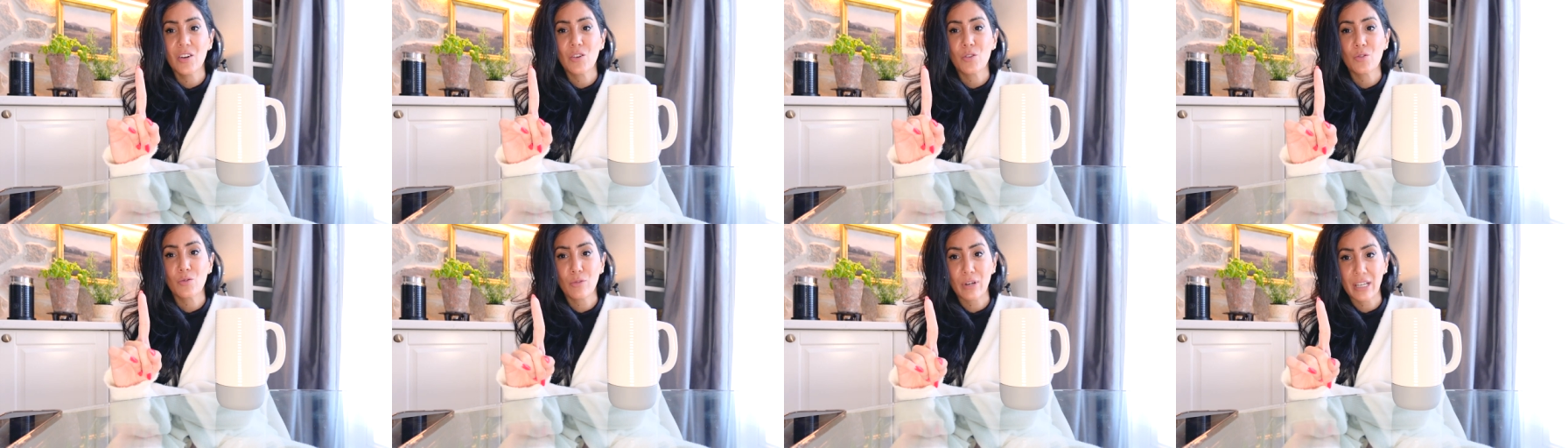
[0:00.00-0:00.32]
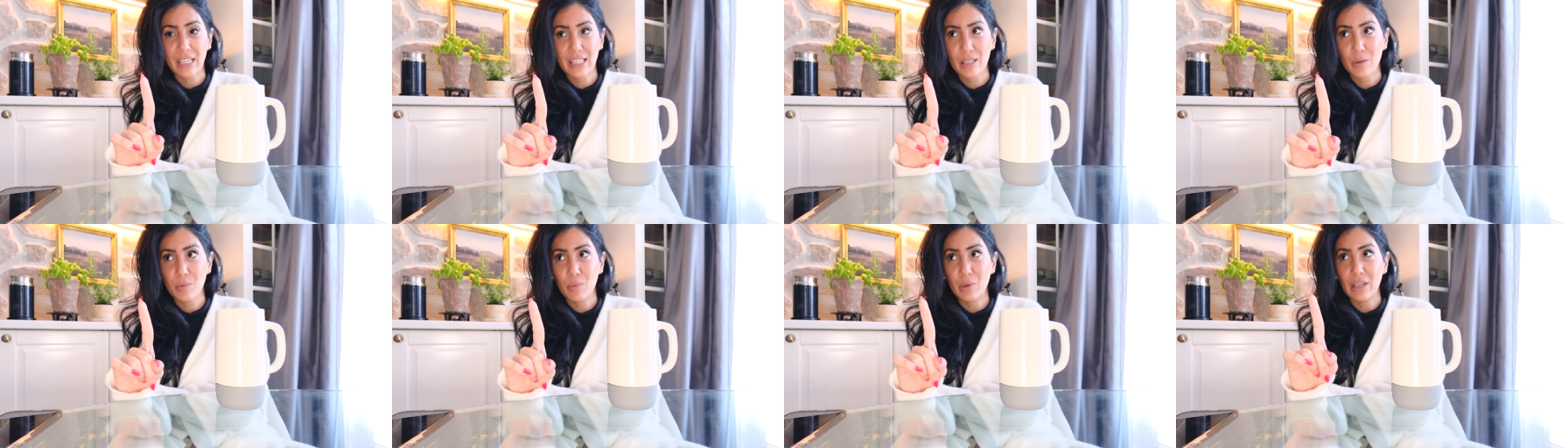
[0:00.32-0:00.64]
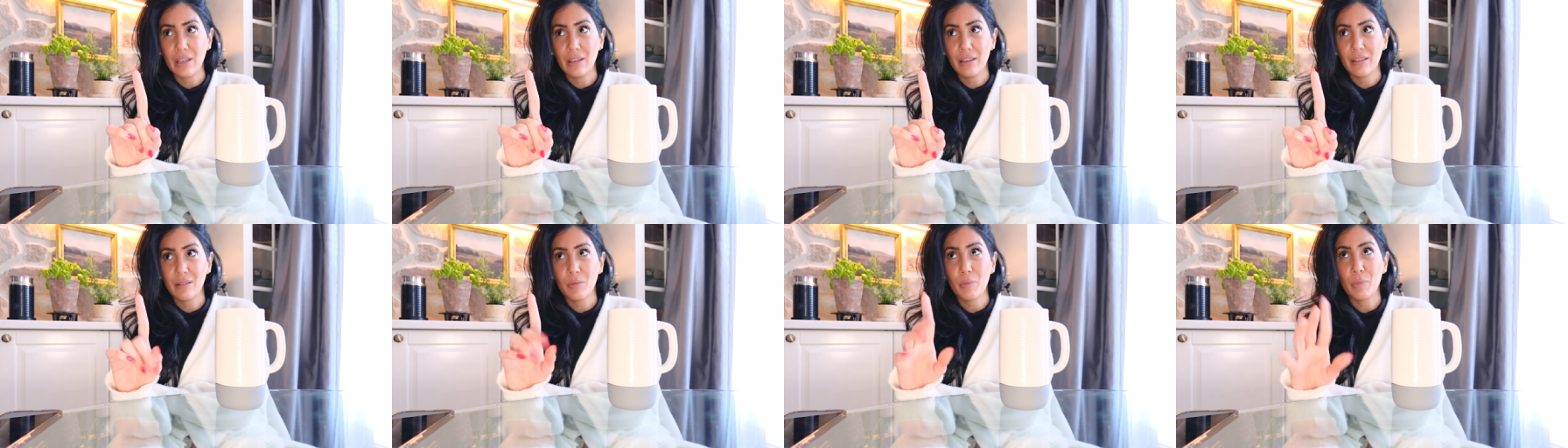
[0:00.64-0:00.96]

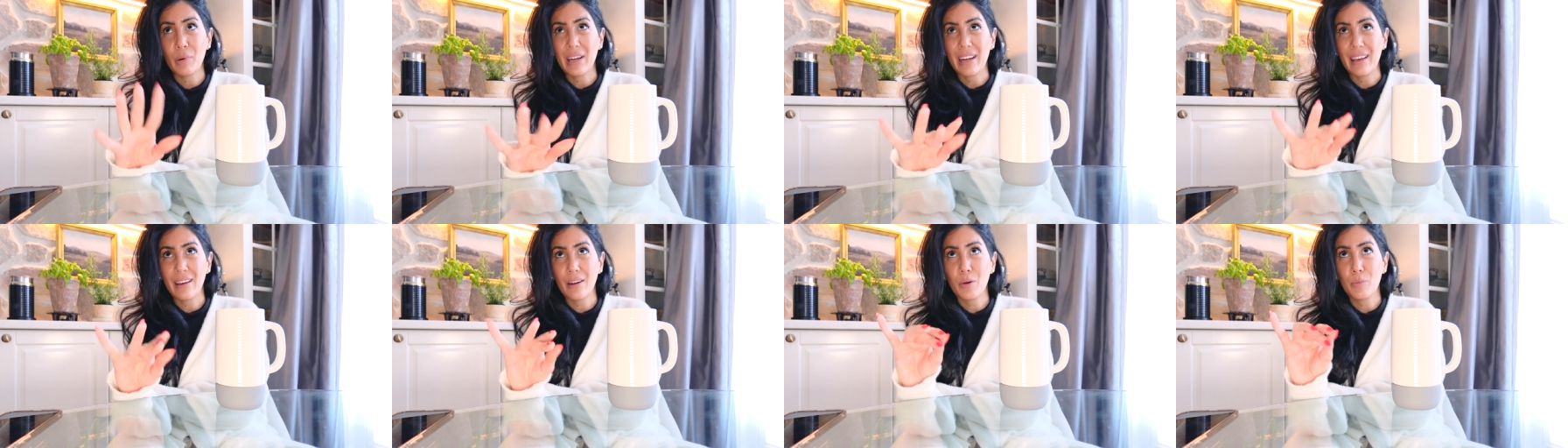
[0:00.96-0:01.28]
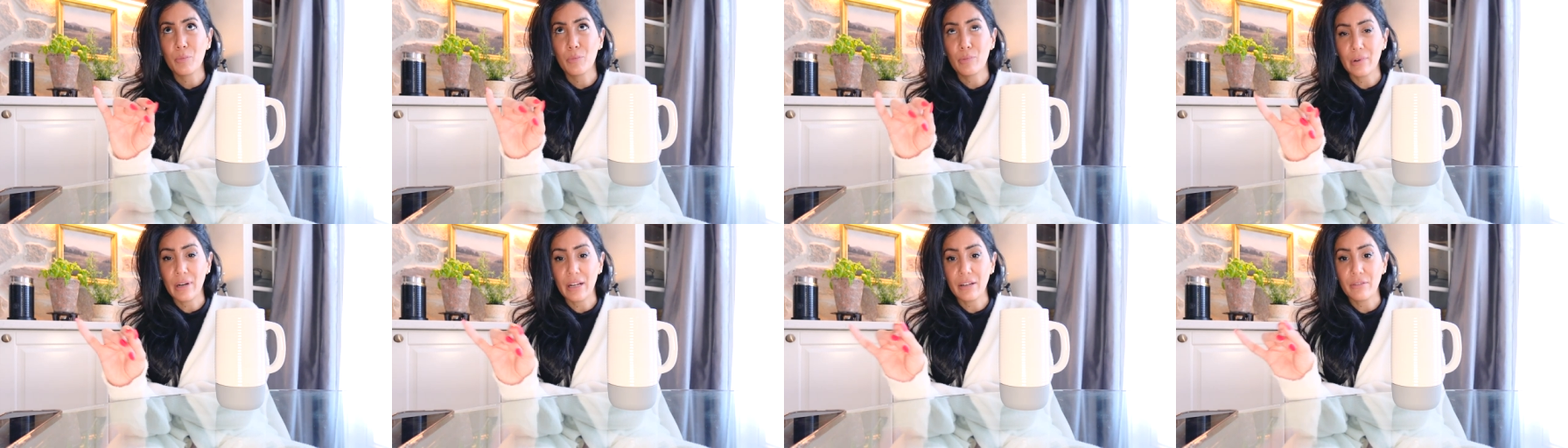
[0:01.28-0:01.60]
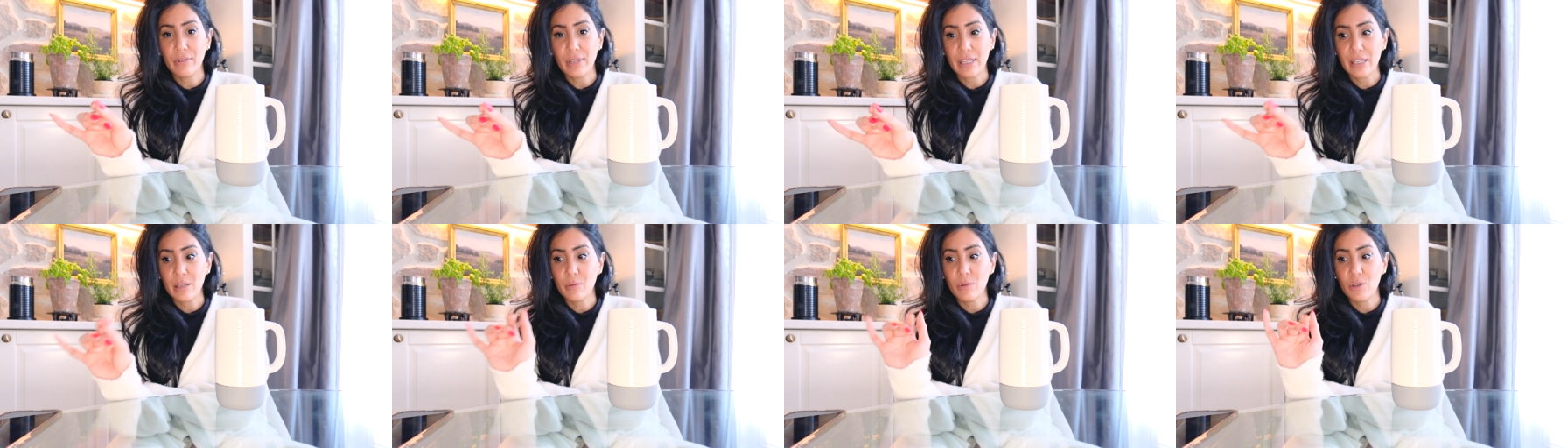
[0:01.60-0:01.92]
recipe, the banana bread
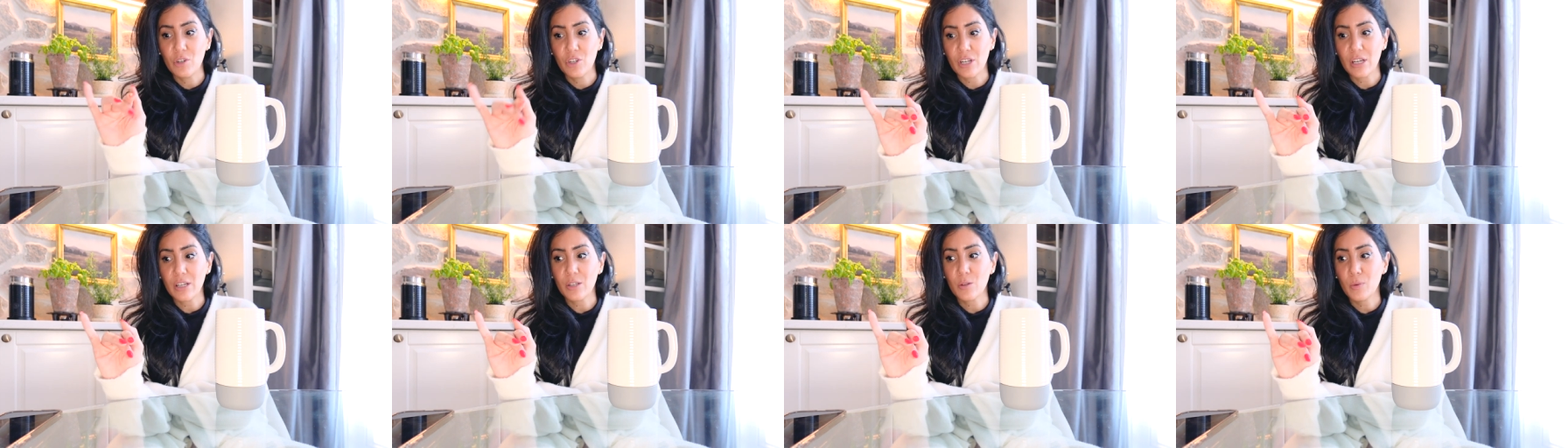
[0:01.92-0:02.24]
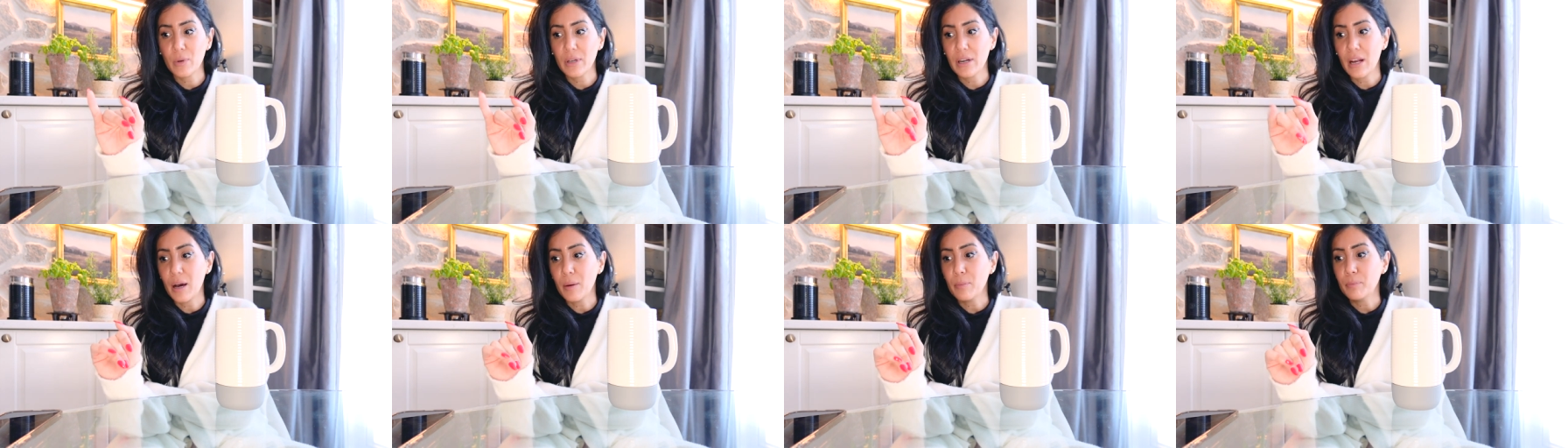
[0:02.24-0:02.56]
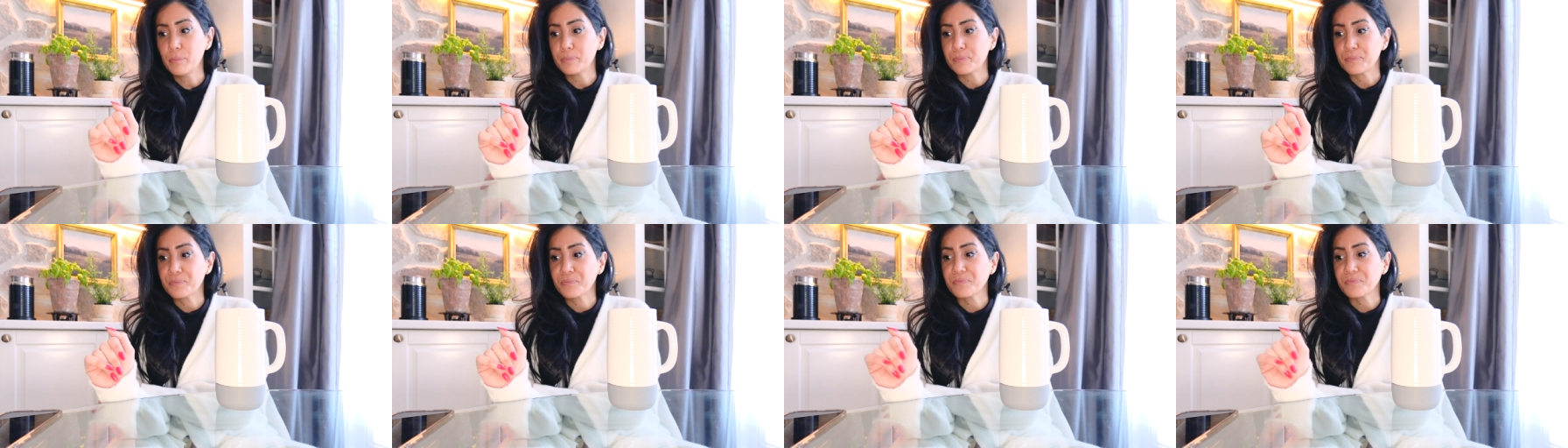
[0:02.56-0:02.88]
recipe just went up